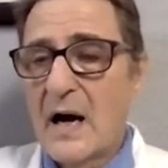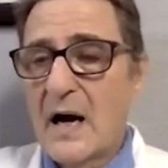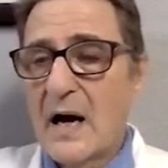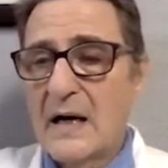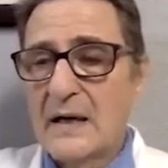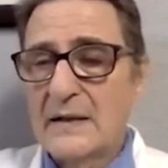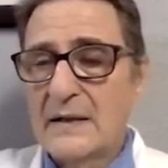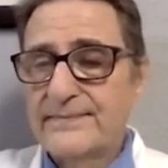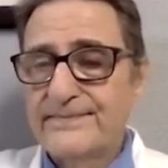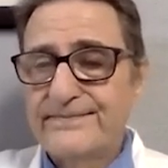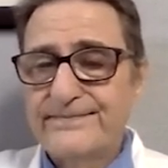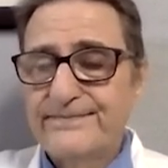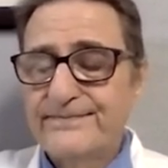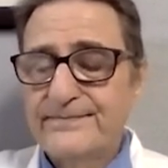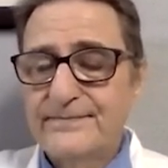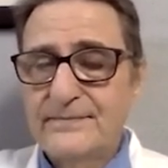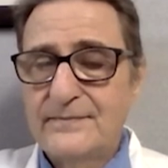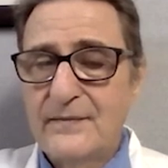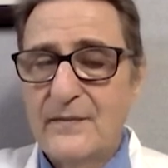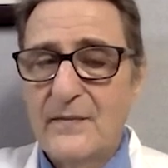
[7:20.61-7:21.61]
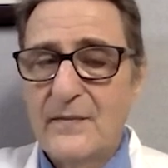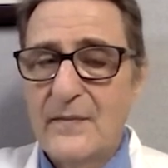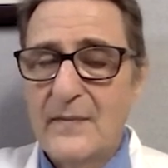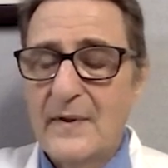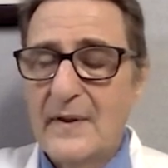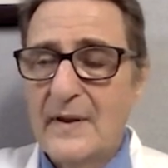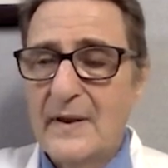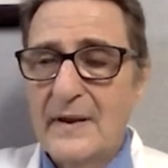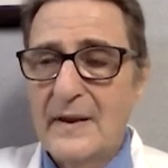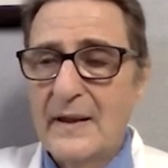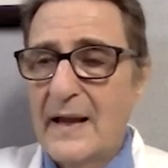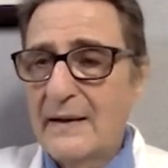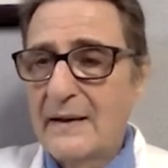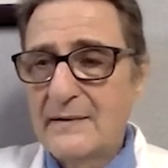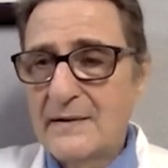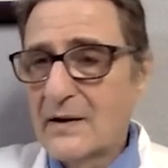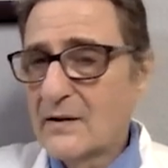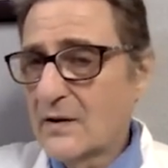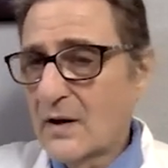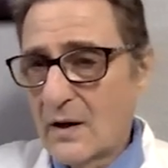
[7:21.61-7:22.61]
Uh,
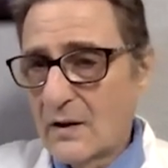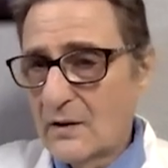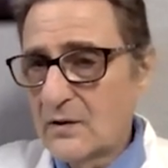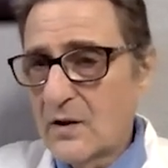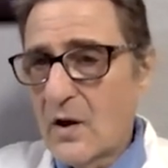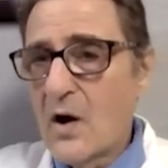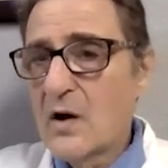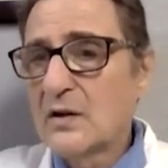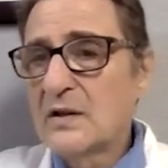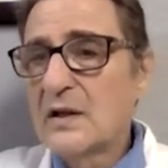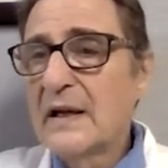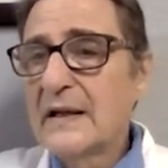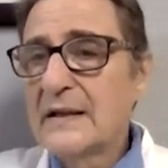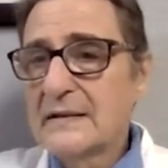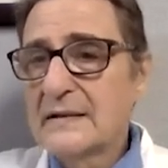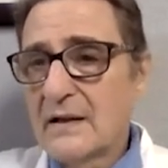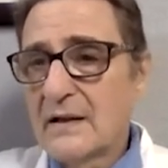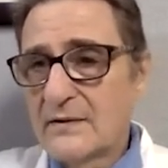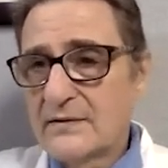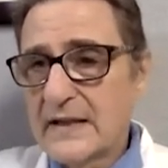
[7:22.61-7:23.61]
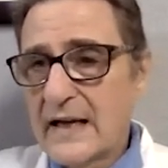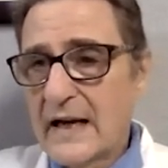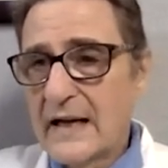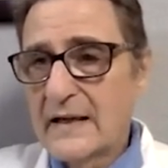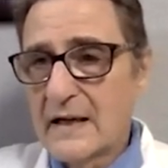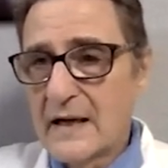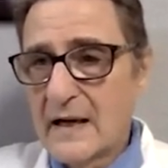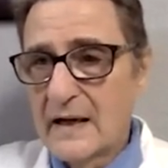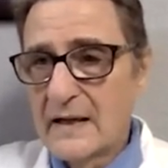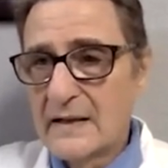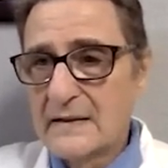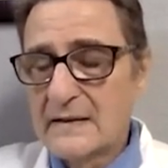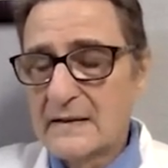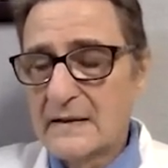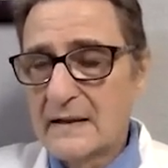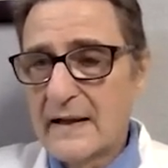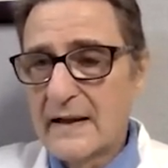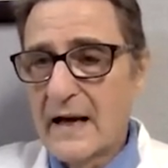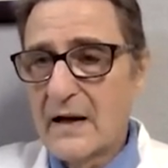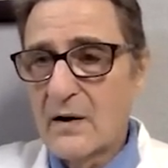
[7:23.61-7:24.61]
there are a long list of cytokines
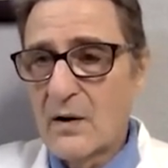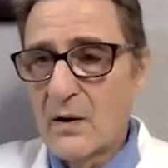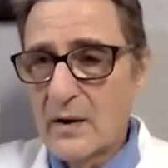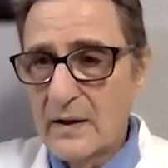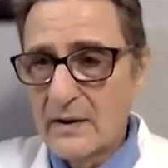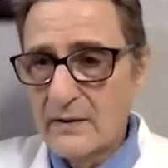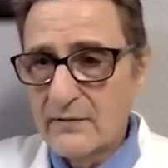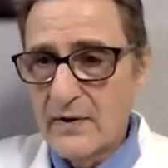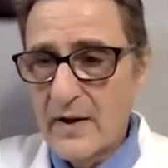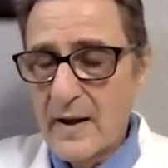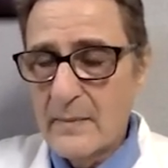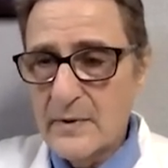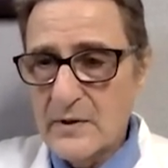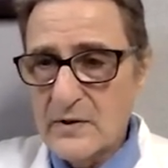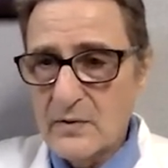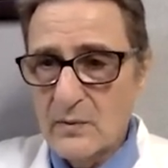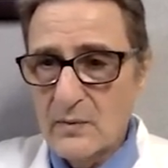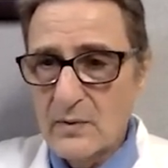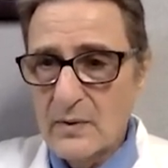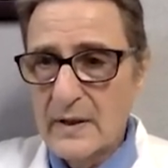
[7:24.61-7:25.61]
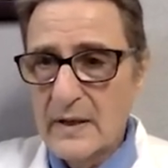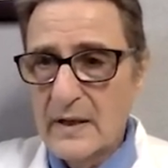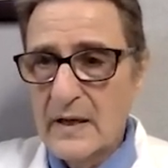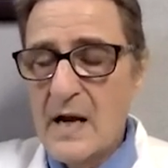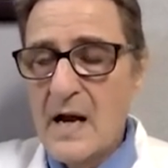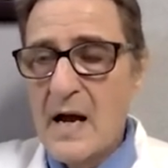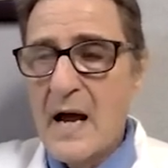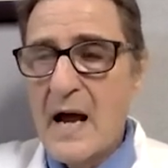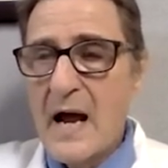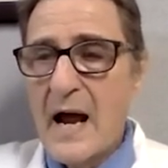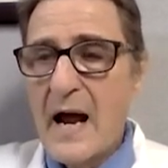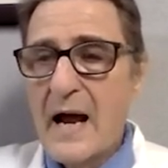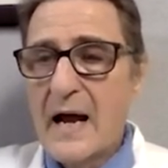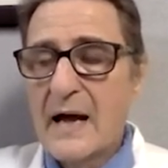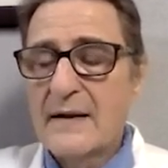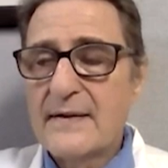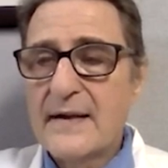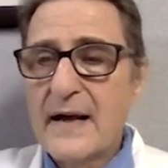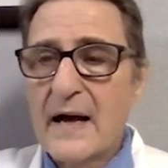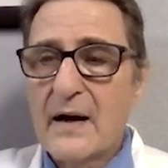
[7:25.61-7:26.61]
that are inflammatory
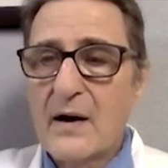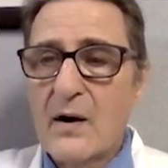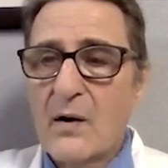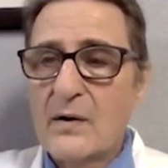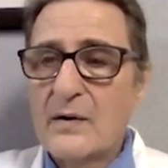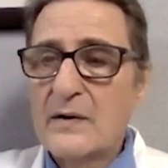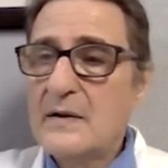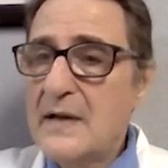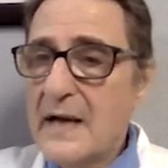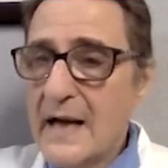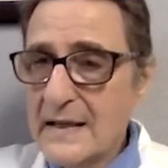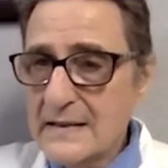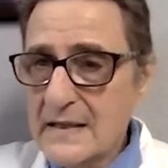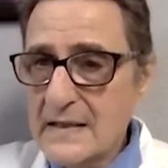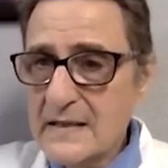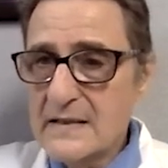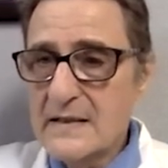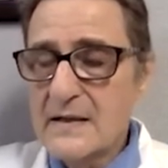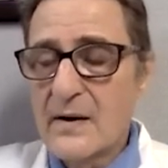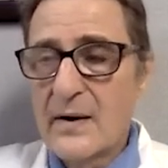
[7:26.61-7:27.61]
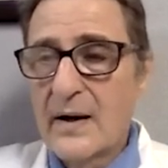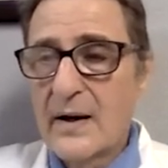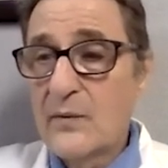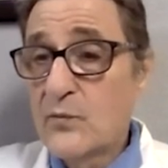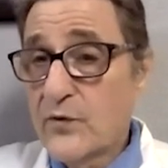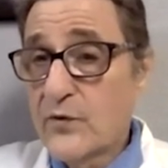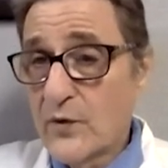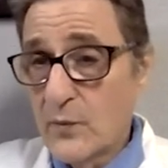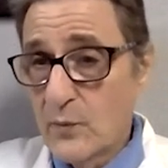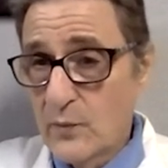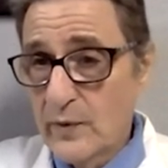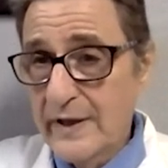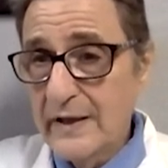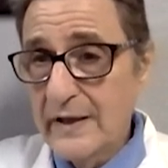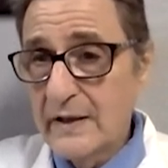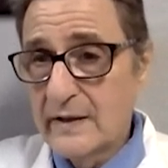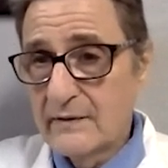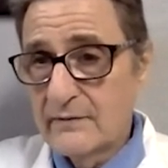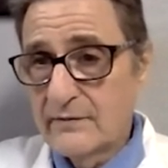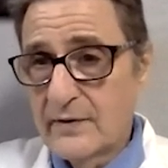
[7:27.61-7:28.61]
and that are necessary for
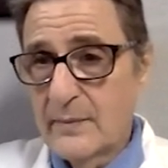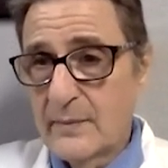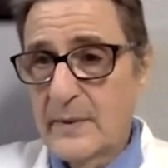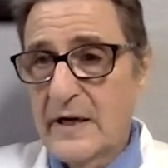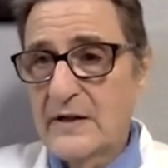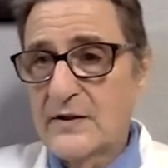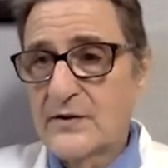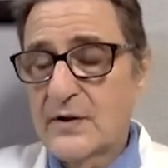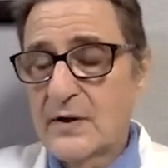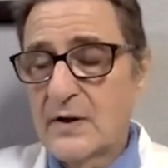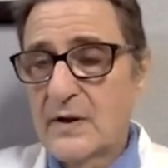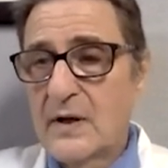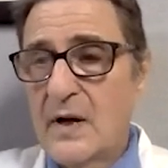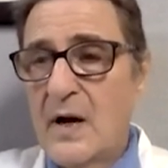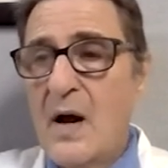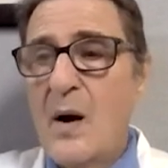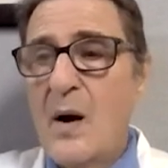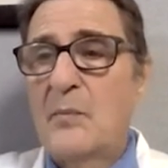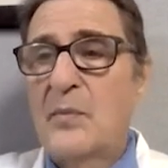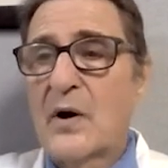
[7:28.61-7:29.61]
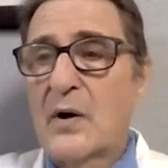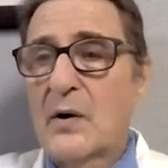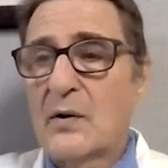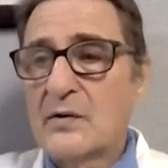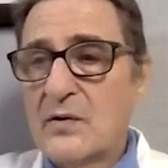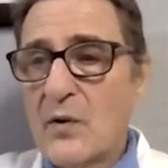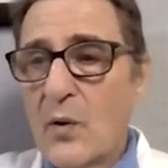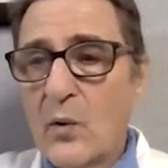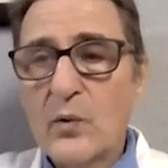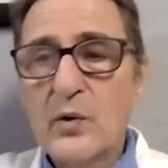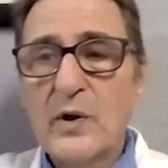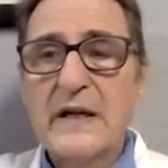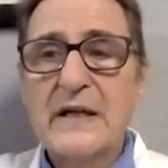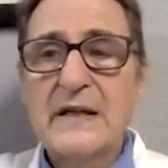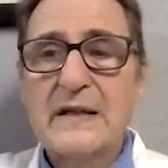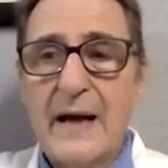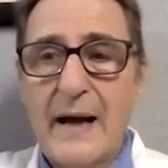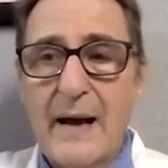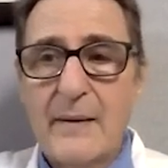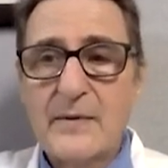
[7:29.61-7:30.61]
real inflammation, but are
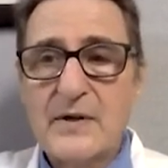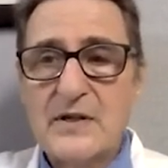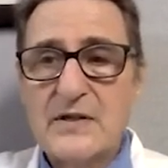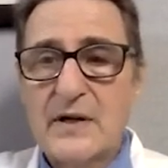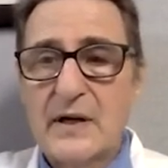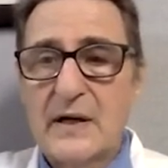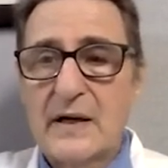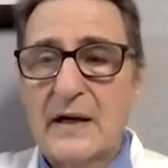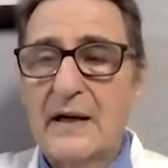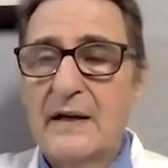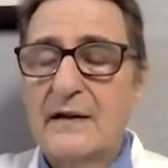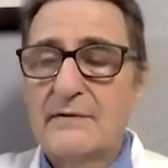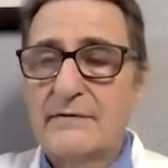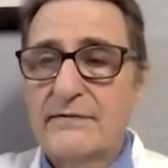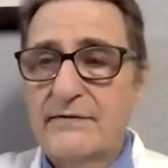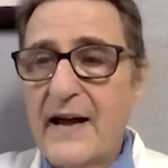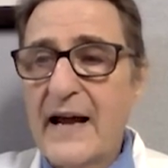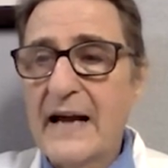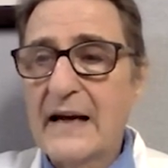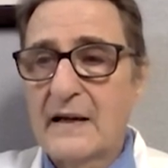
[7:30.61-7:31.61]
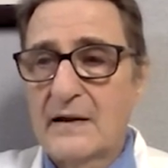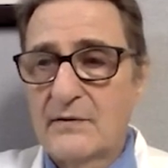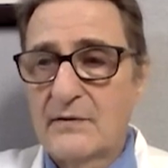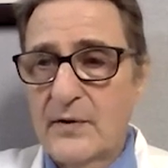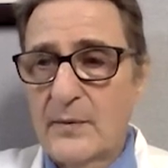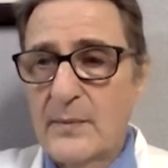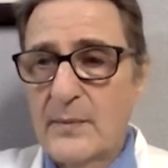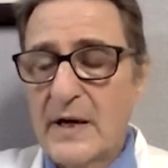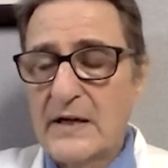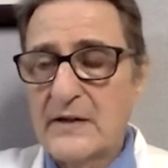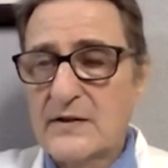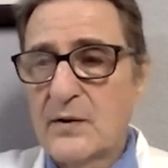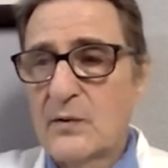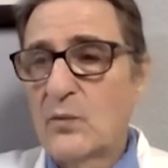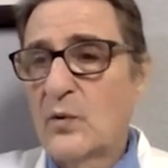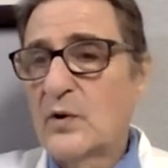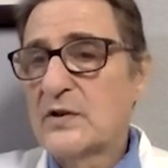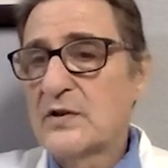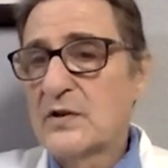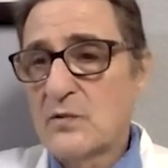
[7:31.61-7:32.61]
only damaging in fake
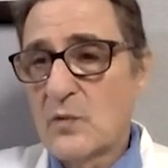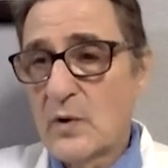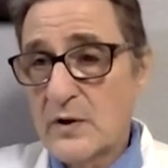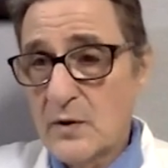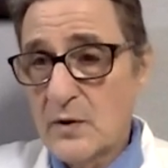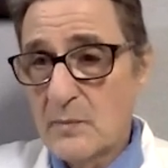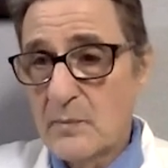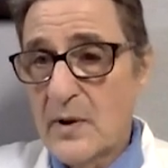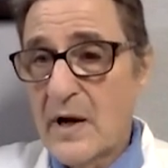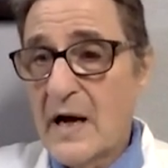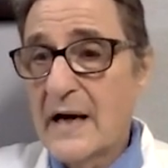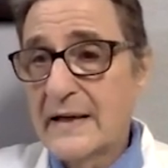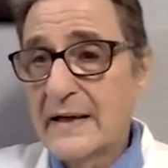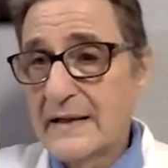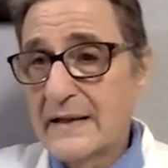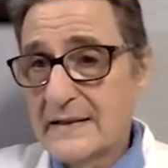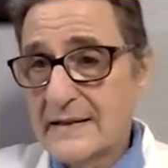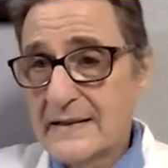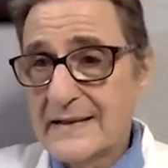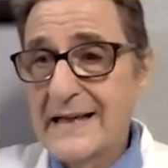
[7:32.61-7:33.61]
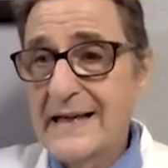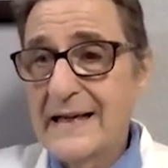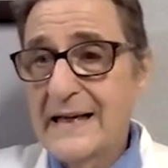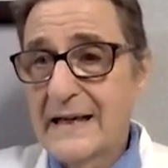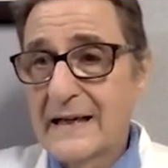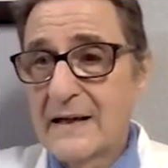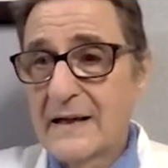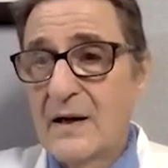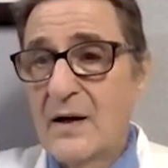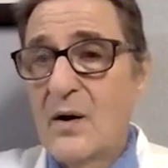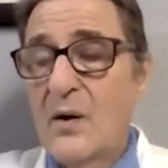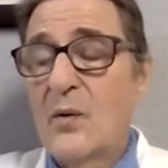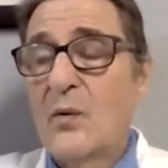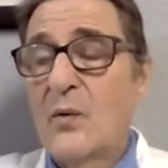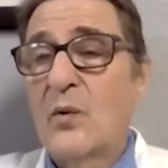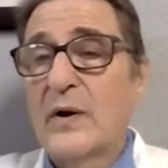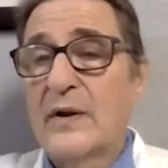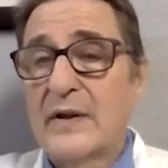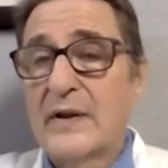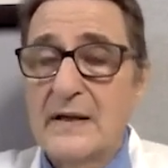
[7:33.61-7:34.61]
inflammation, which is what your body is seeing
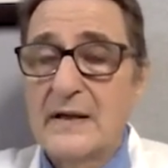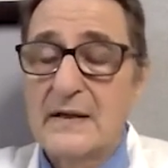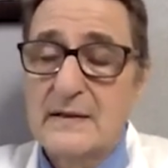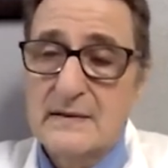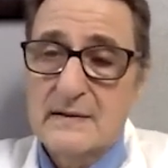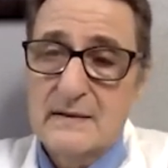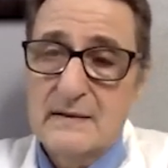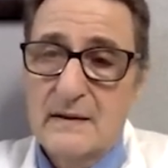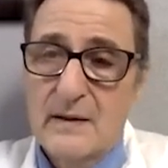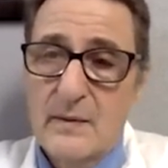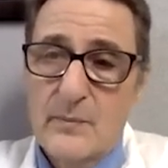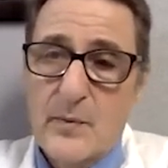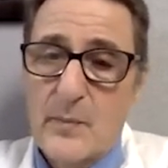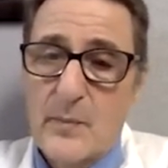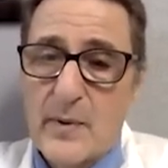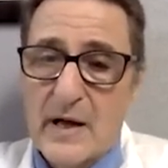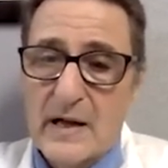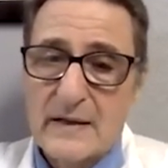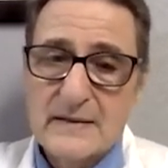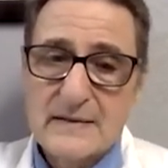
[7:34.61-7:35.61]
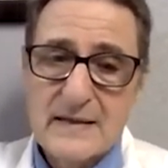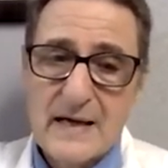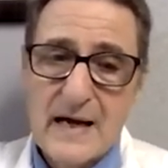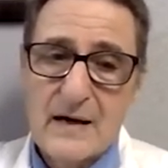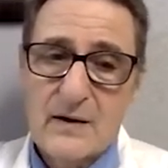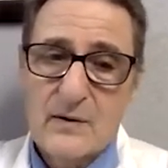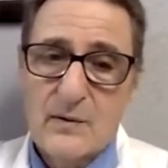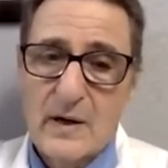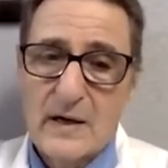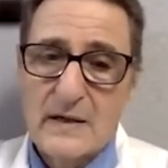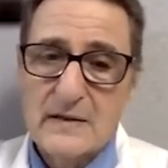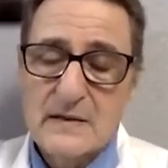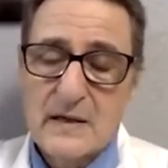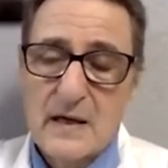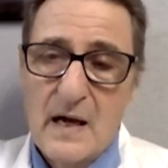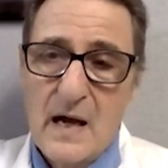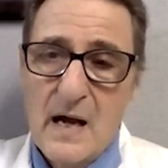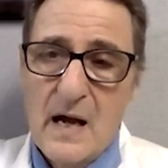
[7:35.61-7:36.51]
with these lipopolysaccharides.